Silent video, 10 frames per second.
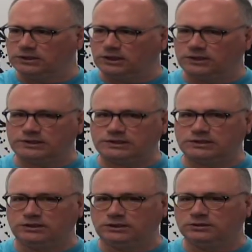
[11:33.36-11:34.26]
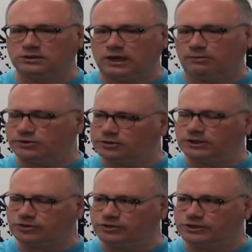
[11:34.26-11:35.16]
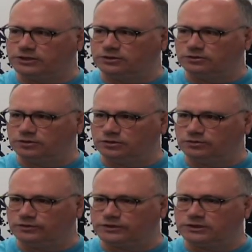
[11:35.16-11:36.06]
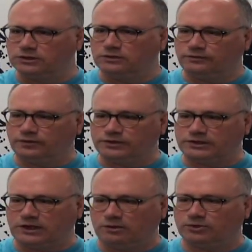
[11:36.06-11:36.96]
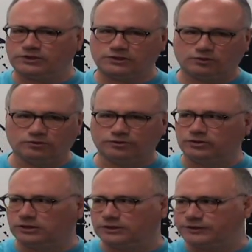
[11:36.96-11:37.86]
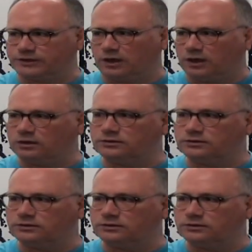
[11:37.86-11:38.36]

and to see how much electricity you use versus how much solar you can install.